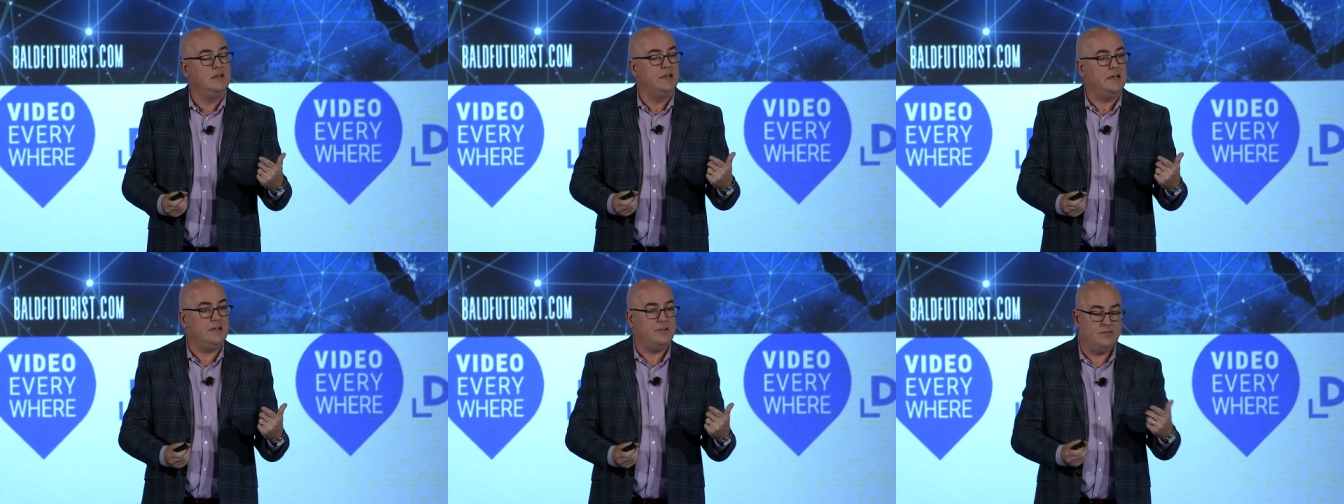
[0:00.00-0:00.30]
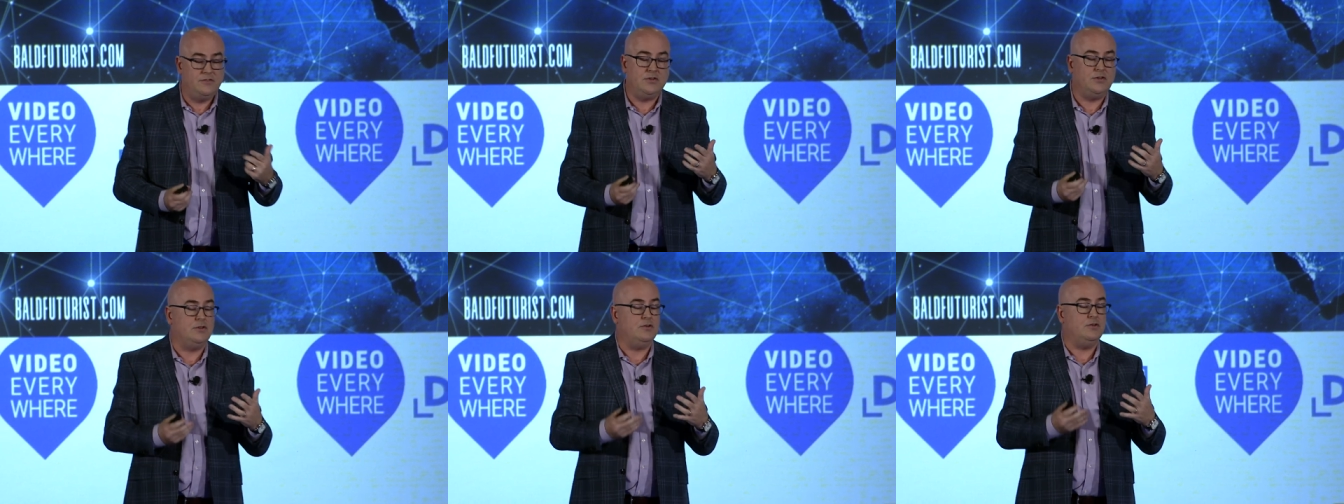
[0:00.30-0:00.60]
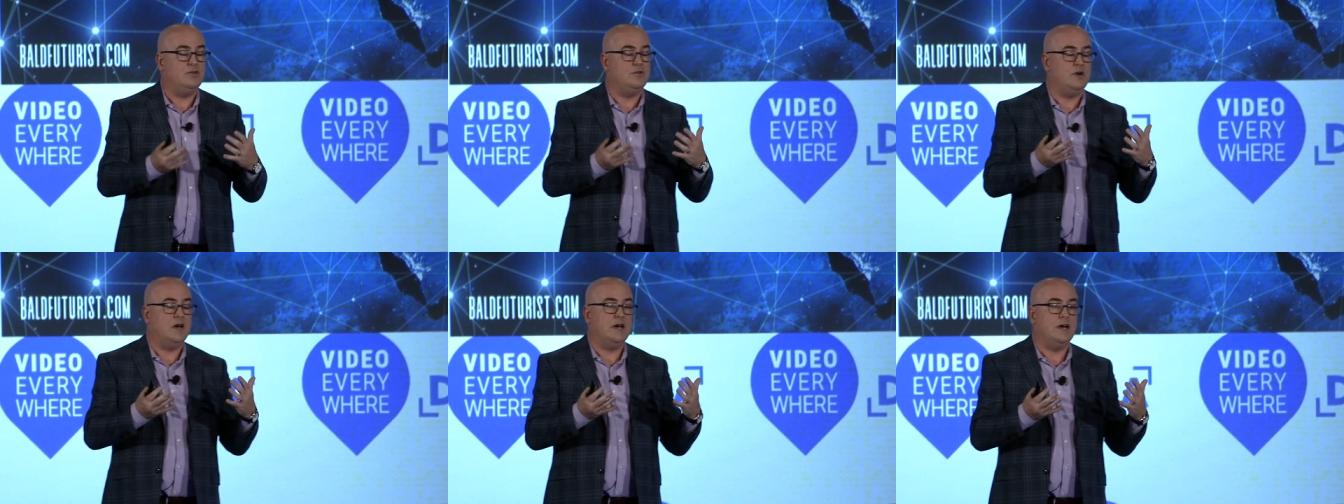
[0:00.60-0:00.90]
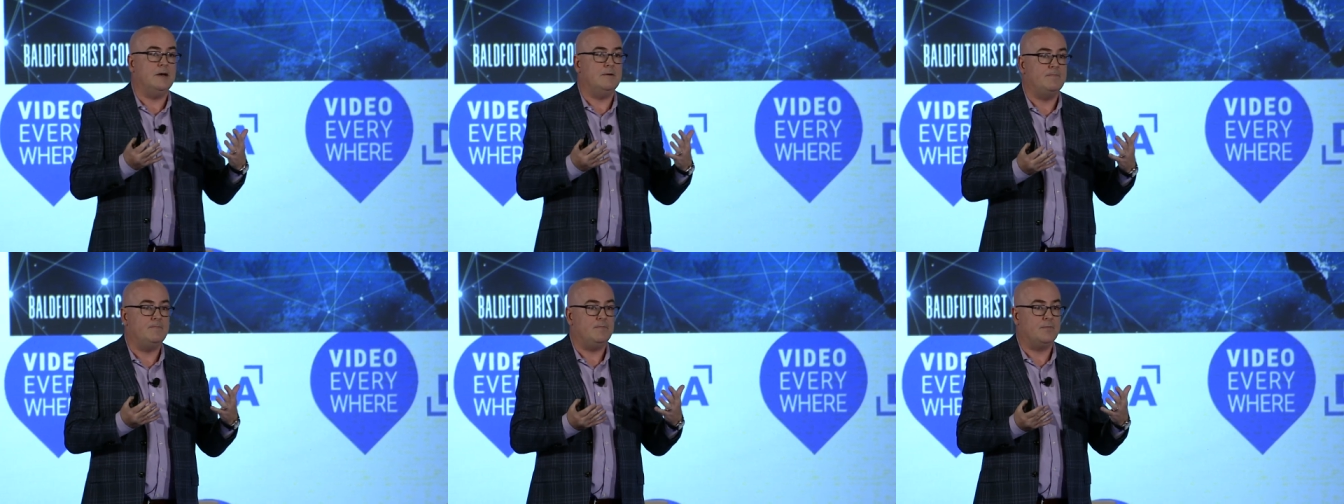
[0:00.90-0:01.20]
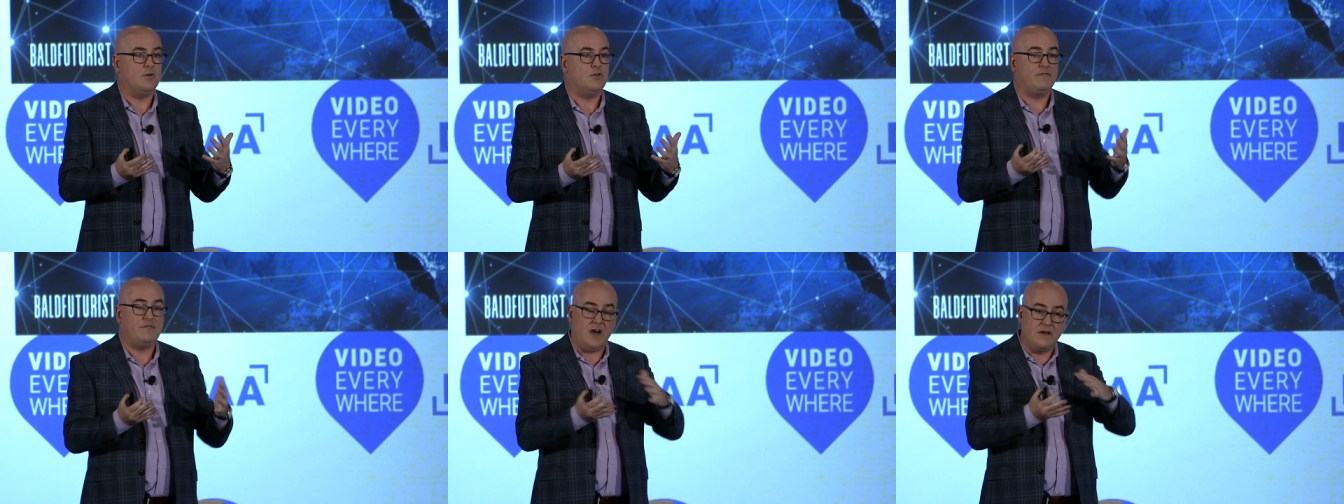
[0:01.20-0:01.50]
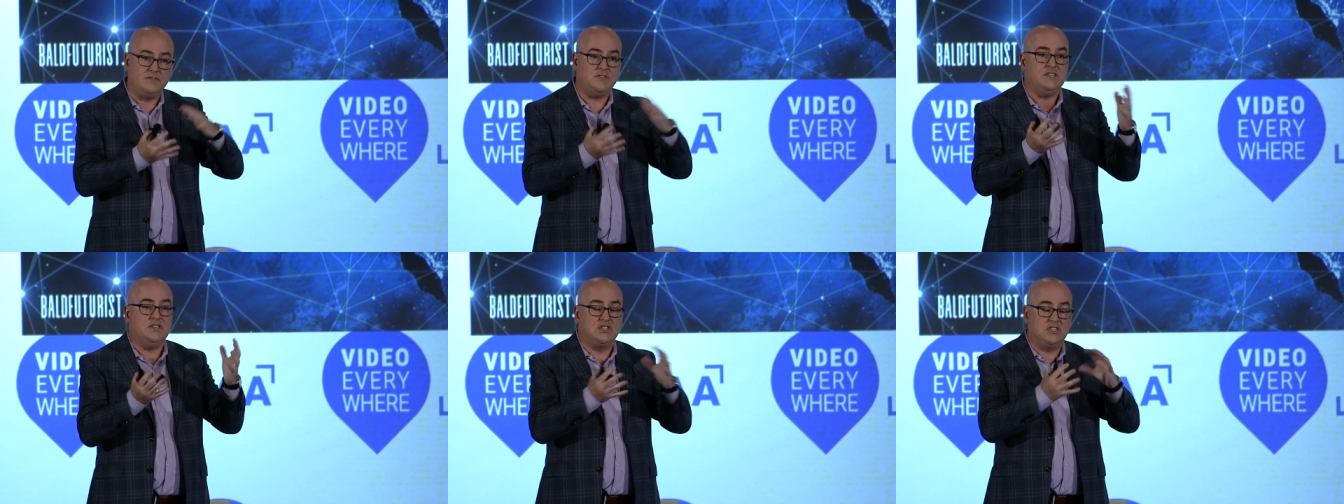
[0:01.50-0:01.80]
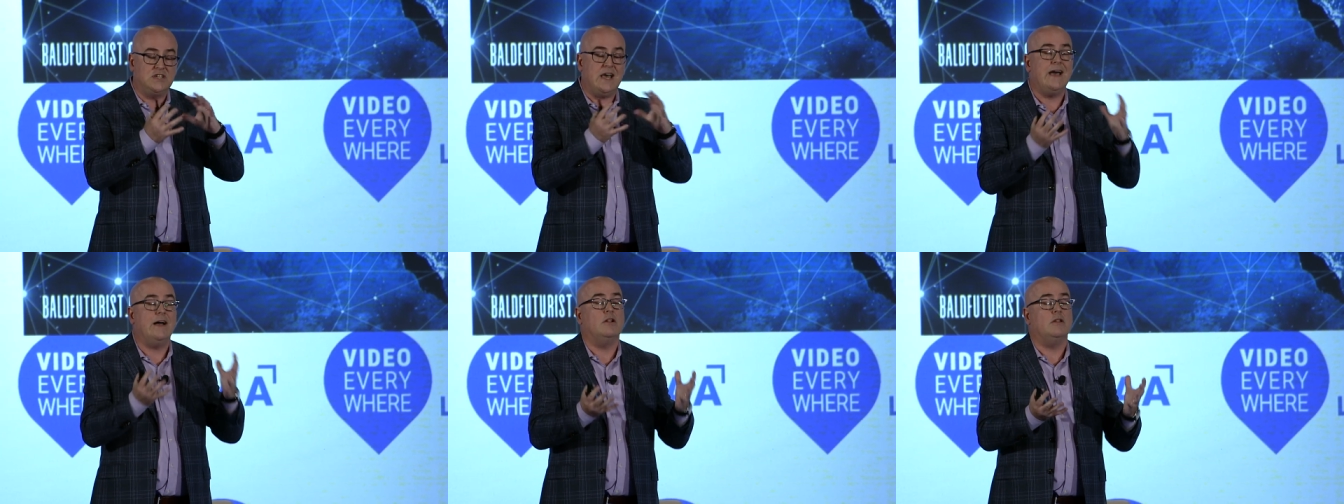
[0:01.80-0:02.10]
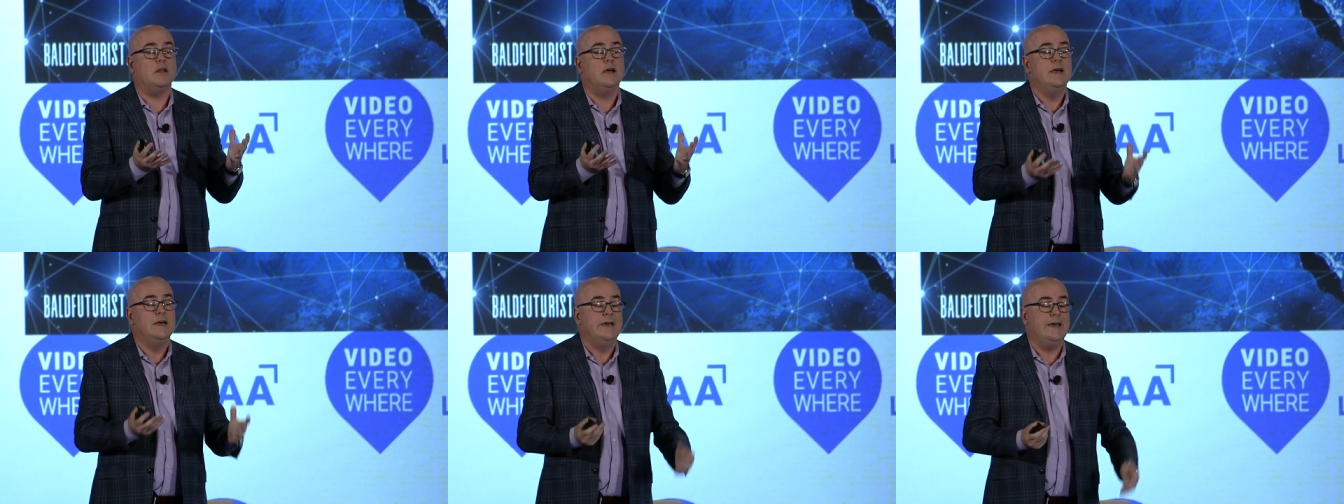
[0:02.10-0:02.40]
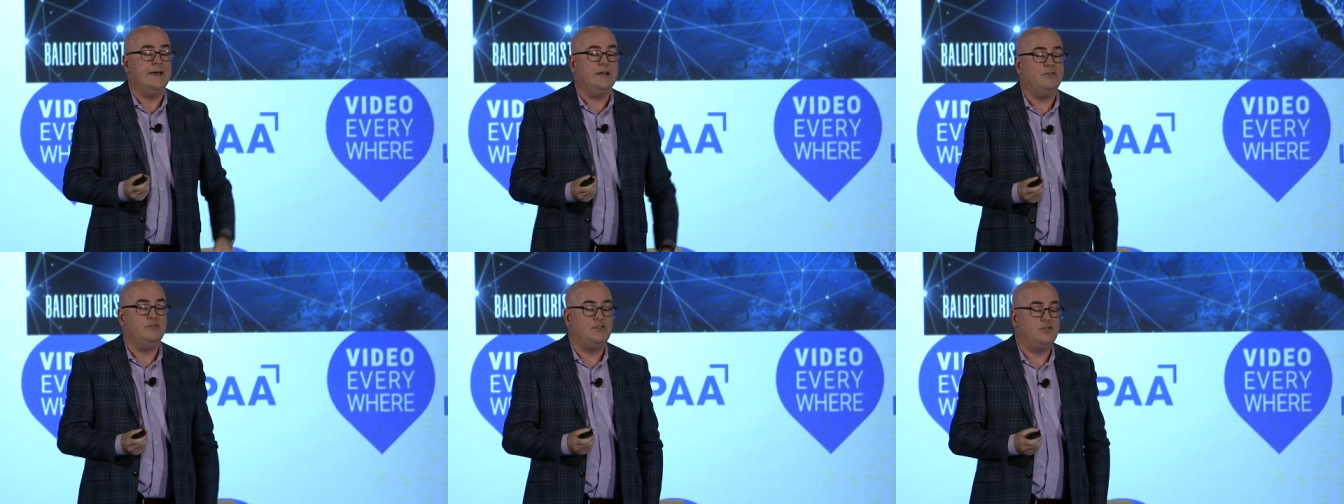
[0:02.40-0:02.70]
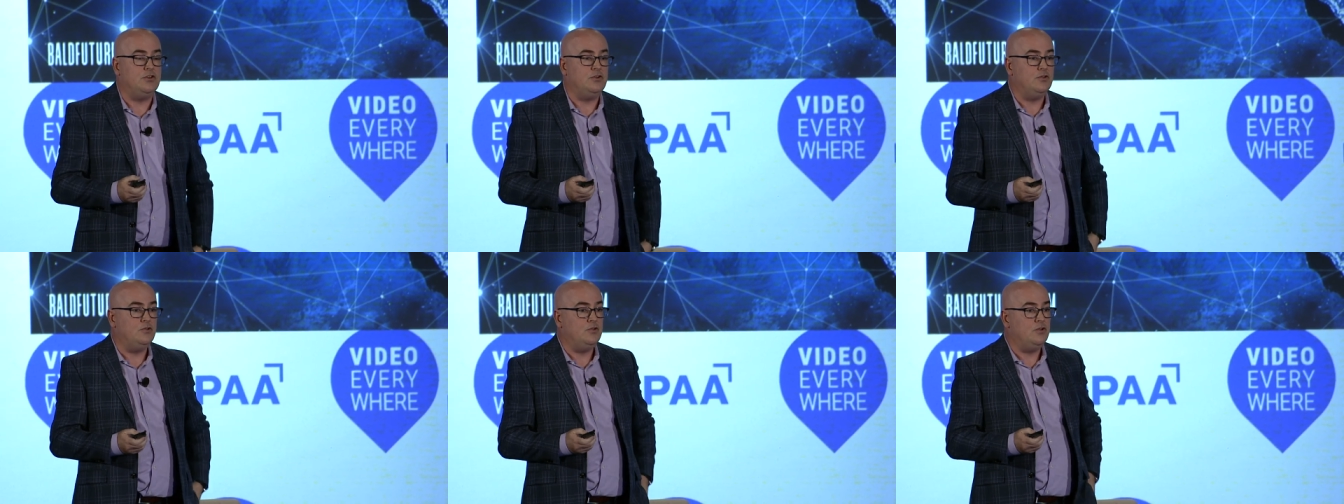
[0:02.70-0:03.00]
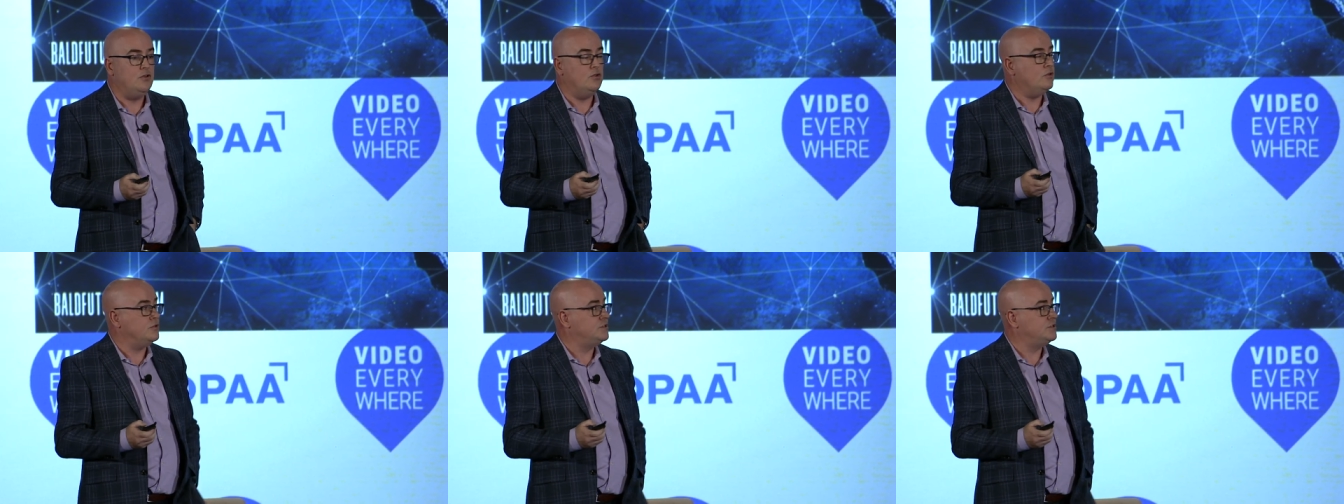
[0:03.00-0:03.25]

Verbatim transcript: into um, a 5G cell into your